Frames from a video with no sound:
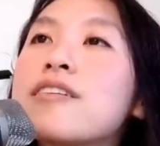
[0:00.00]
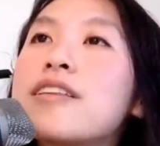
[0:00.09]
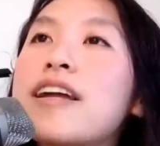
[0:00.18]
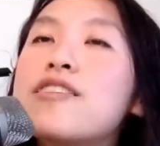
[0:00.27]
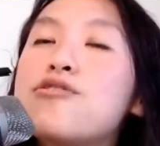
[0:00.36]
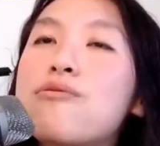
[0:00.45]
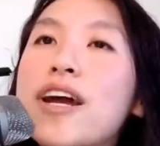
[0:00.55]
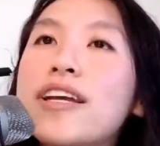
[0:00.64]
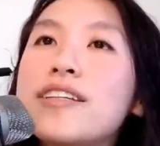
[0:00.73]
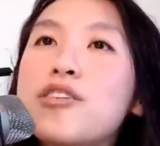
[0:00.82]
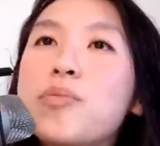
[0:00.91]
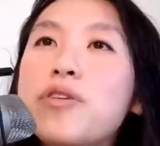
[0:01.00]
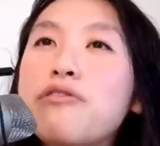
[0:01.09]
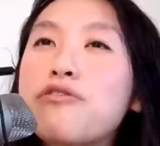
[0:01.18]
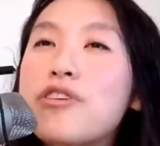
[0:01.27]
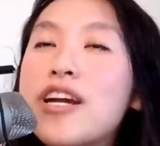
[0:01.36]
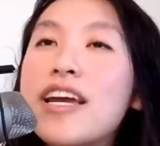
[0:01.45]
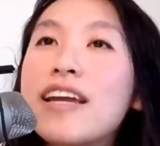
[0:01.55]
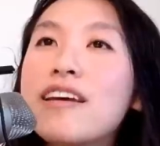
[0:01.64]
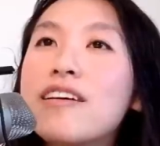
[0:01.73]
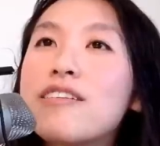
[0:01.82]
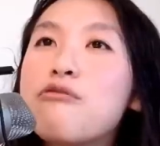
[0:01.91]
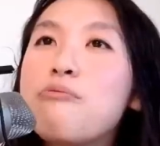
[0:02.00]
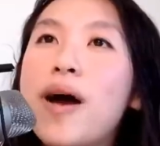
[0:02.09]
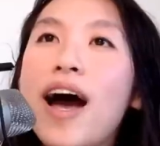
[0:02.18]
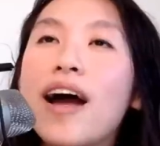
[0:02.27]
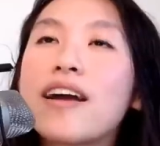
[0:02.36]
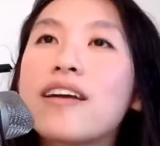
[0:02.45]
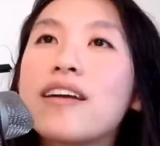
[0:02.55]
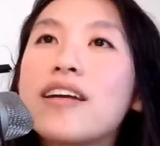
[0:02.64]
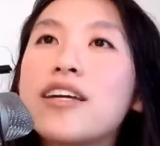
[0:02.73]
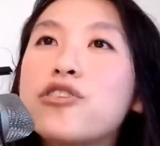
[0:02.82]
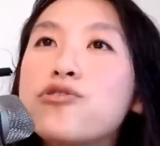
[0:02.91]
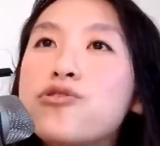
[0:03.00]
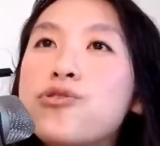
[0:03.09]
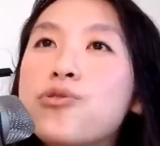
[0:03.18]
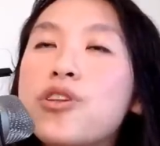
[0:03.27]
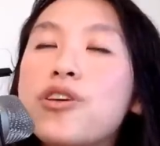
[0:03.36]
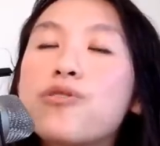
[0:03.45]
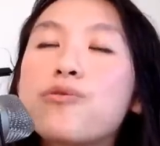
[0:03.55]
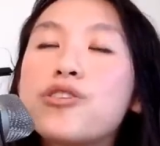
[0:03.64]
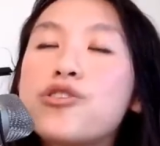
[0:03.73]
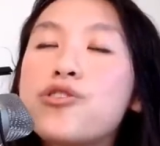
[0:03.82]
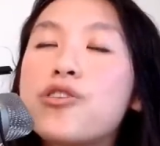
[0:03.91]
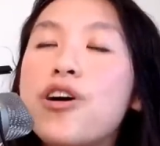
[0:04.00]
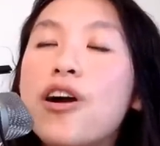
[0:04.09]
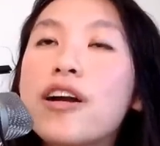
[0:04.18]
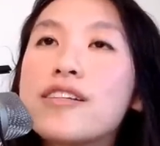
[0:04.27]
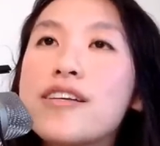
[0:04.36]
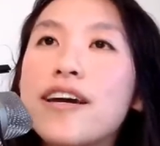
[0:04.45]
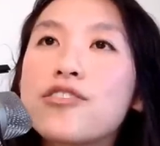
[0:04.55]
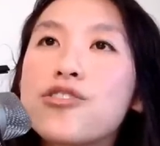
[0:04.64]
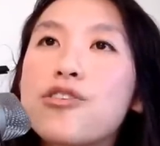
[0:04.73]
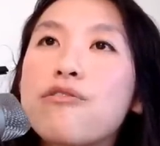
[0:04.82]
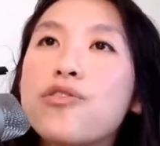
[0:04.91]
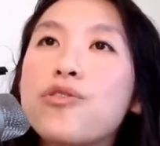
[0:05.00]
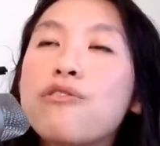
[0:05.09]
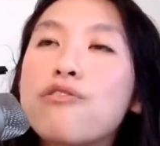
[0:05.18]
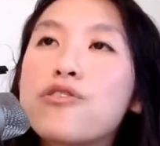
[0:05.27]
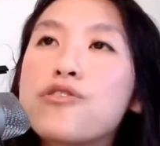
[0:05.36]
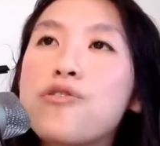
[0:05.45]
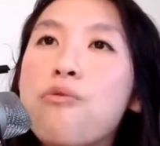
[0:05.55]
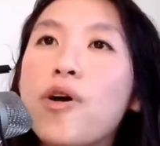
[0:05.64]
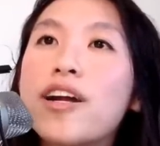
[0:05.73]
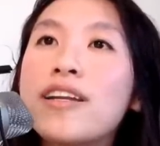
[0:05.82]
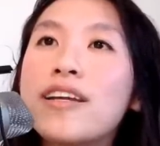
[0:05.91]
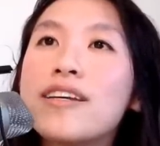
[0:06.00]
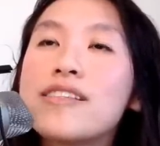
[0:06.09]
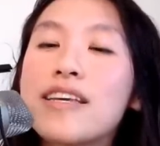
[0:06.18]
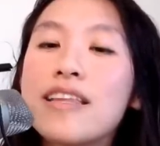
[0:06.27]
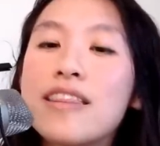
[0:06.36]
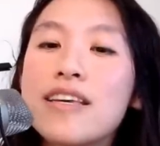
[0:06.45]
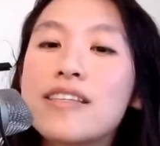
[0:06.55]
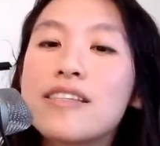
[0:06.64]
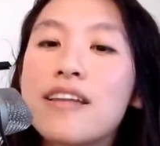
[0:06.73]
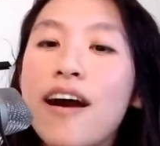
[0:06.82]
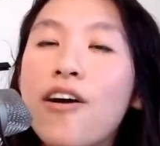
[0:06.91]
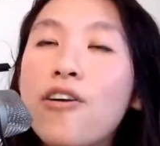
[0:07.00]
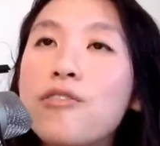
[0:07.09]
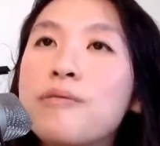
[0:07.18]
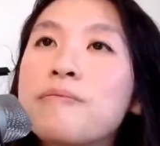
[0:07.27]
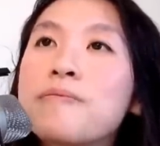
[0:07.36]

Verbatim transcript: that is ready to be freed back into the original architecture of universal oneness in this now.